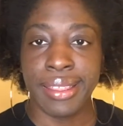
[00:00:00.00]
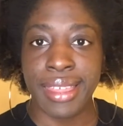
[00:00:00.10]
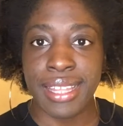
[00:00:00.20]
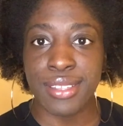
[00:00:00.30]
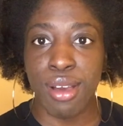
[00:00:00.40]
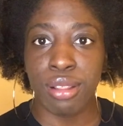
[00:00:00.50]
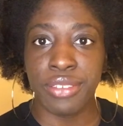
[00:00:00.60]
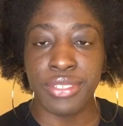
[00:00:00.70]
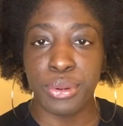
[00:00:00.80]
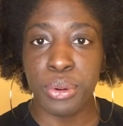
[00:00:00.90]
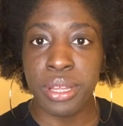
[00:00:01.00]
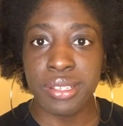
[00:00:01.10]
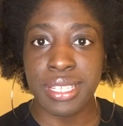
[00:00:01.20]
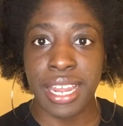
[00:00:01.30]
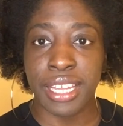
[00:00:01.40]
that's all of the
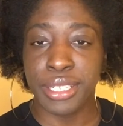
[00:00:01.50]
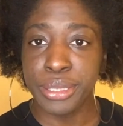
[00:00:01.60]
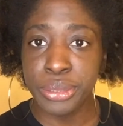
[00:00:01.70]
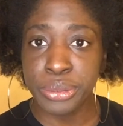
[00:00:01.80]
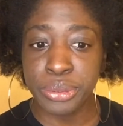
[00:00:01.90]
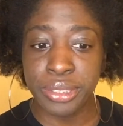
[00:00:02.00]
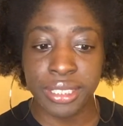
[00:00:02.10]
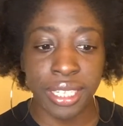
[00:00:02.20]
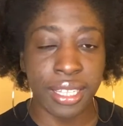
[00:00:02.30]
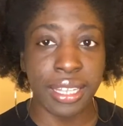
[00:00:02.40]
oils that I use.